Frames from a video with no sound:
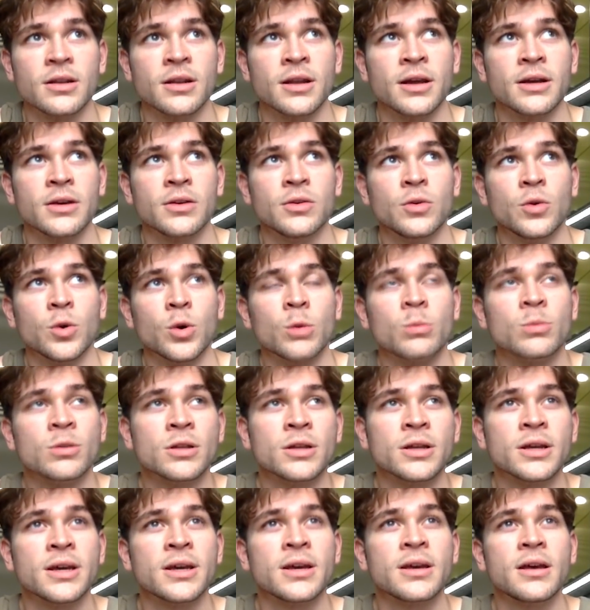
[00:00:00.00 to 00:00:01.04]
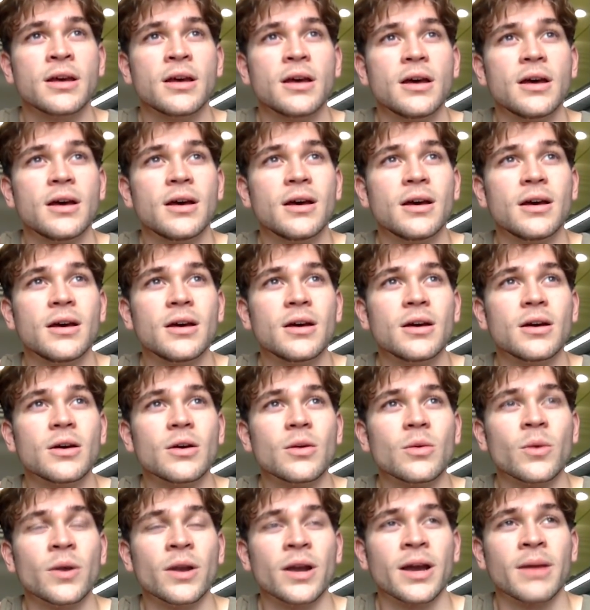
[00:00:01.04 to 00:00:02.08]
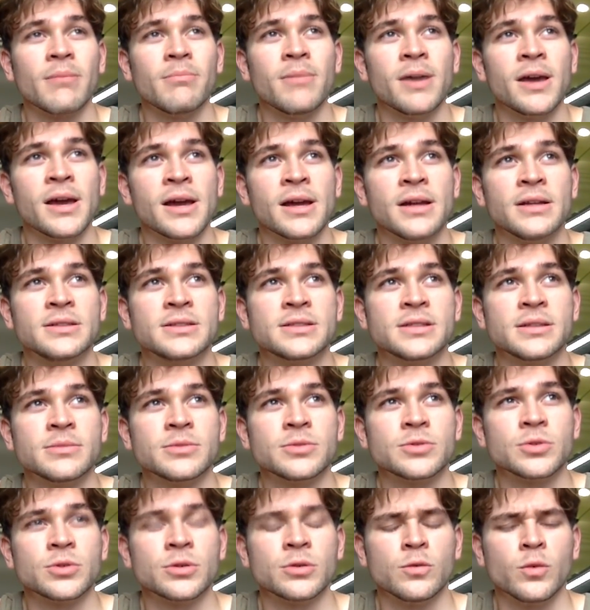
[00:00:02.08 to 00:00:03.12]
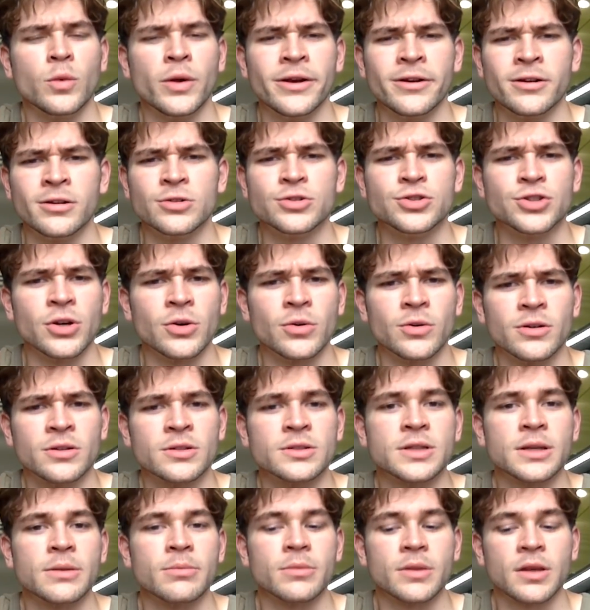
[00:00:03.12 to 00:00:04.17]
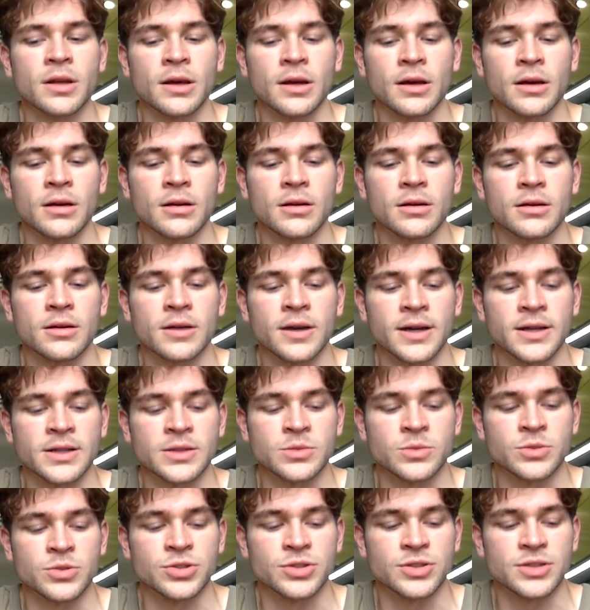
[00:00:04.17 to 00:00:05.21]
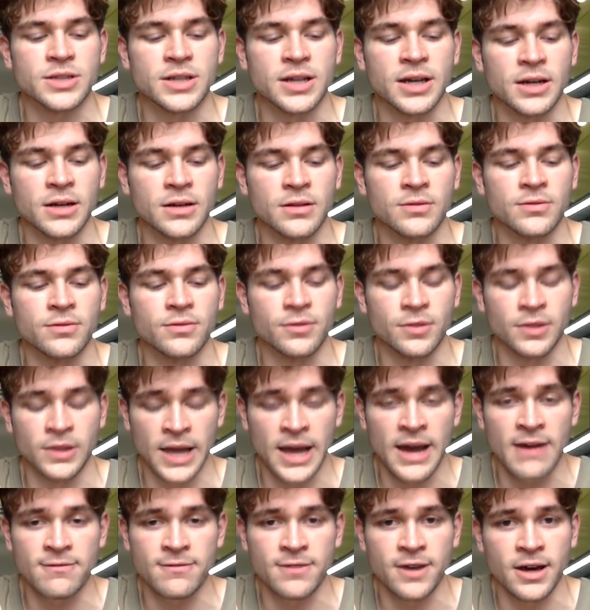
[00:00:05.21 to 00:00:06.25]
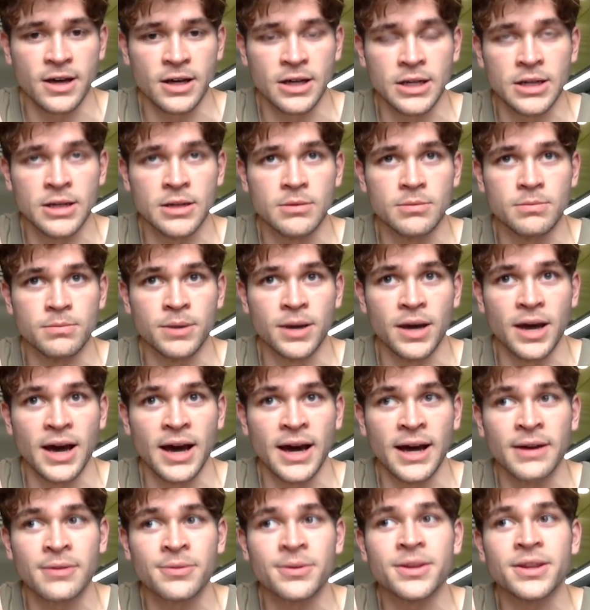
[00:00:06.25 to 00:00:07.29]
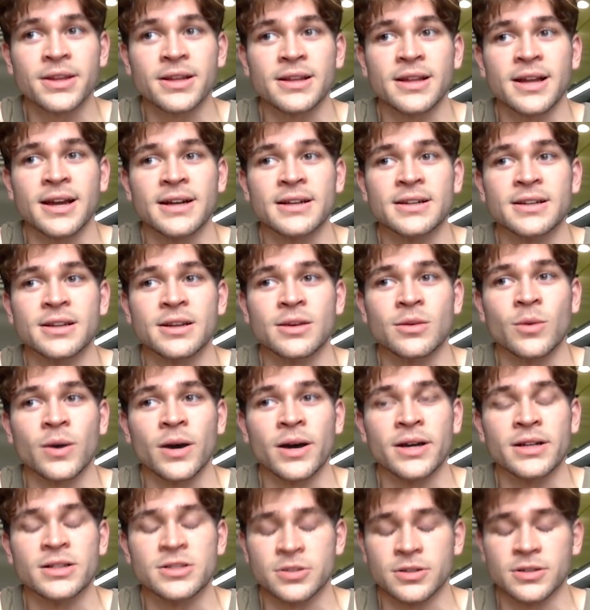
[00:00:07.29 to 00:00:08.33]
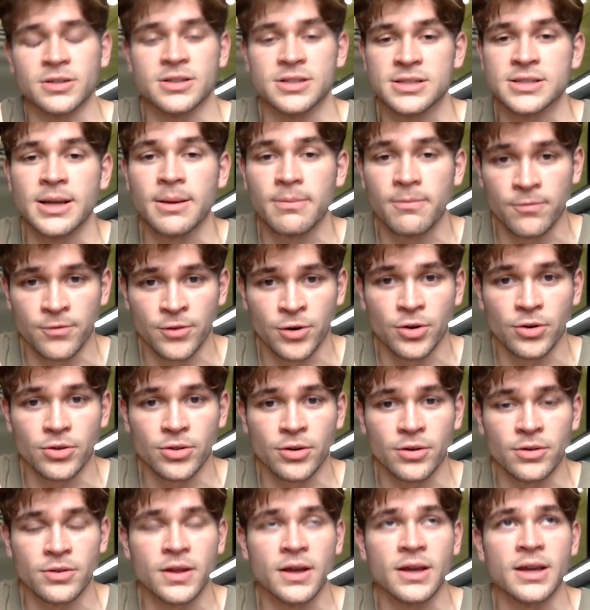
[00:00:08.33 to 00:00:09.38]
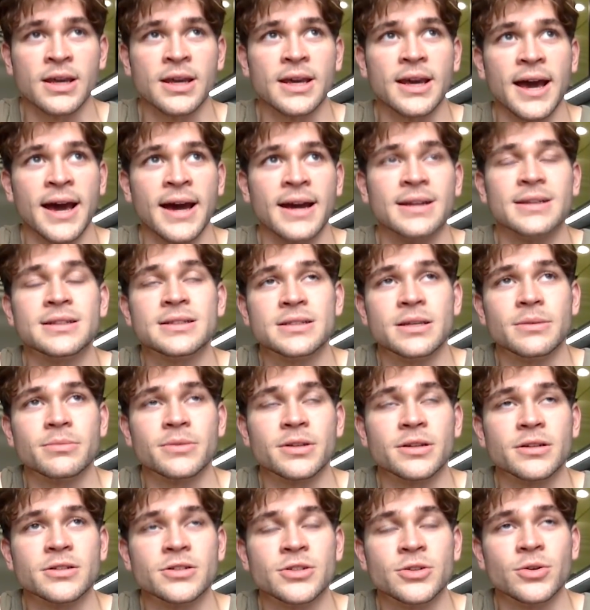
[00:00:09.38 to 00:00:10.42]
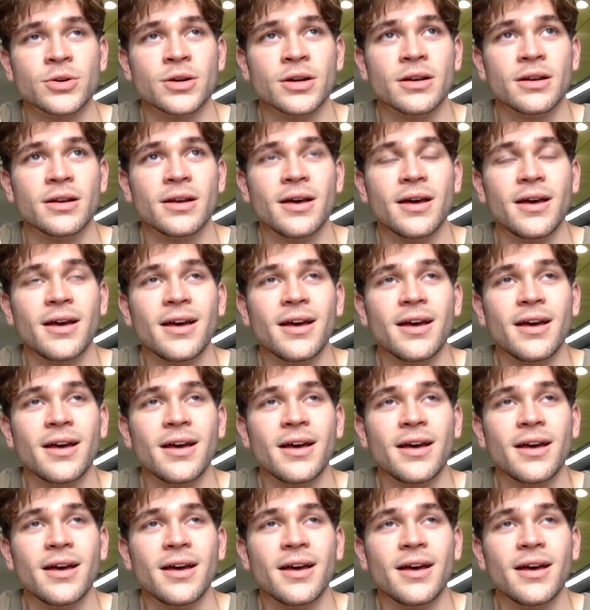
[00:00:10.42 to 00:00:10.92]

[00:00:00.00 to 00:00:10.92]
Like normally when I made some sort of weird joke or something, guys would just kind of laugh at it, but I really liked that Wyatt took it a step further, that he added something to it.